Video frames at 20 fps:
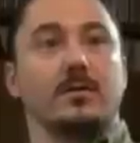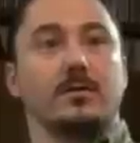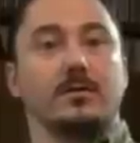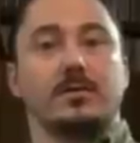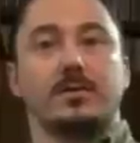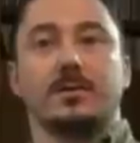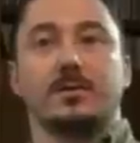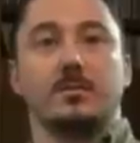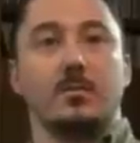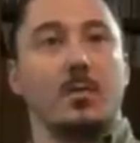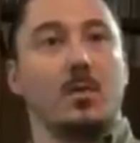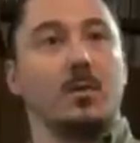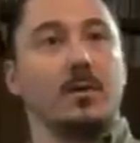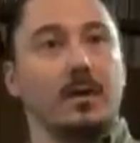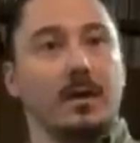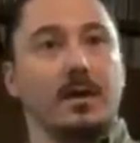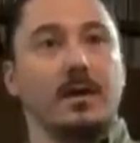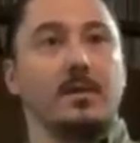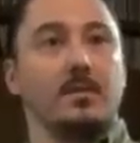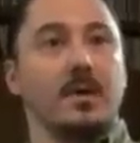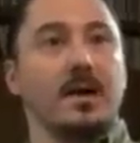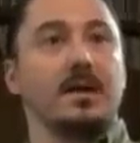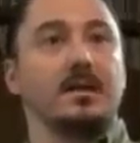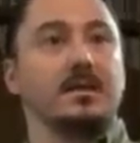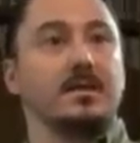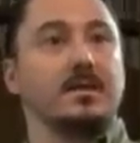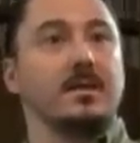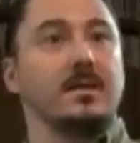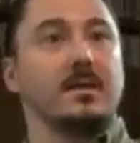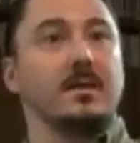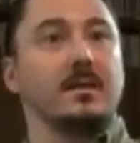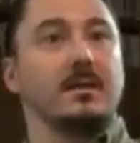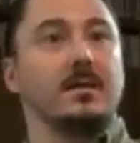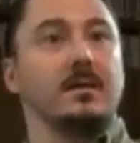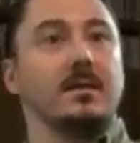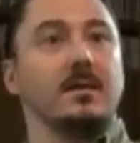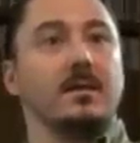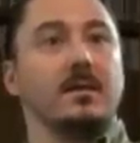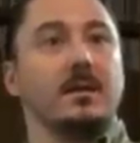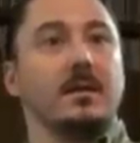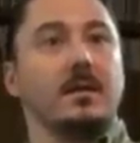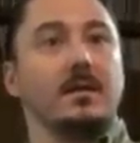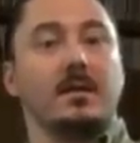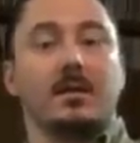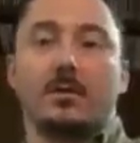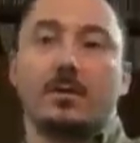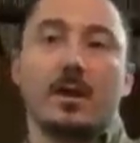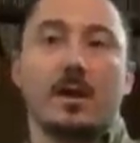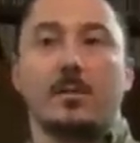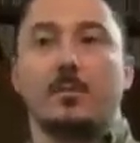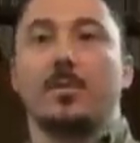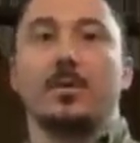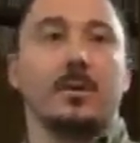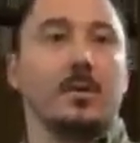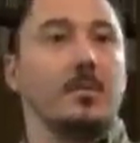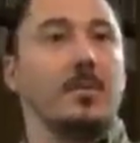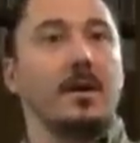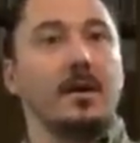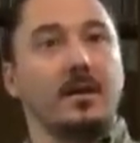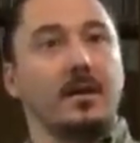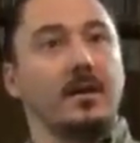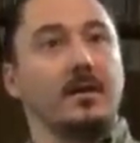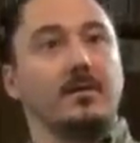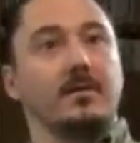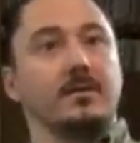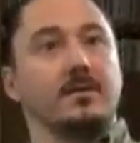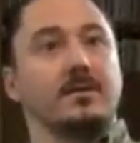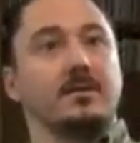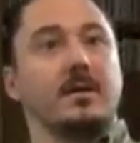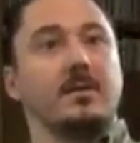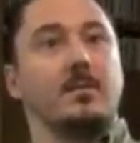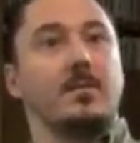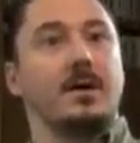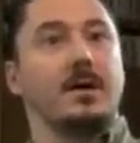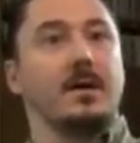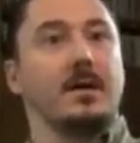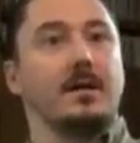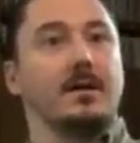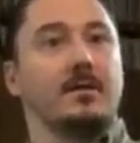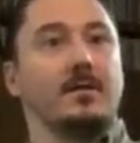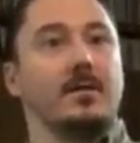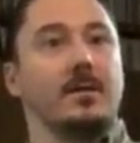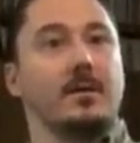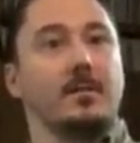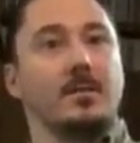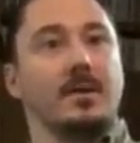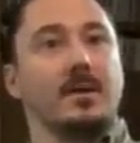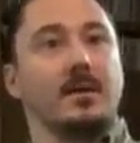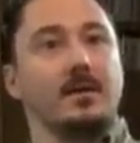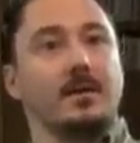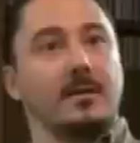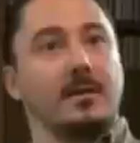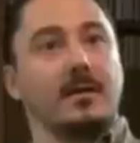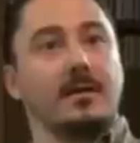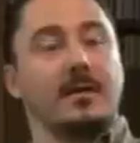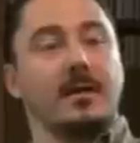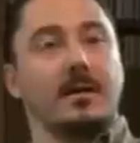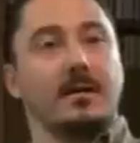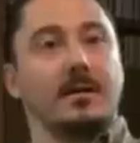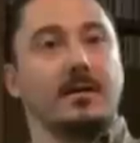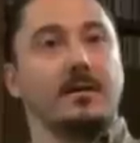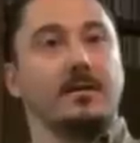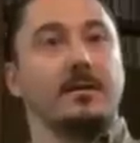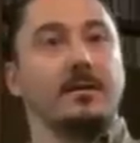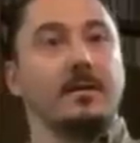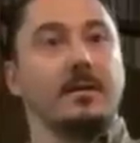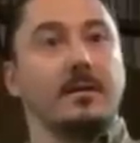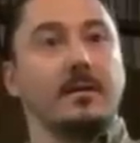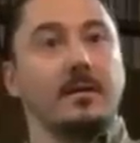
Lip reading: There's just more to EMS than going out and putting a Band-Aid on somebody. I mean, I kind of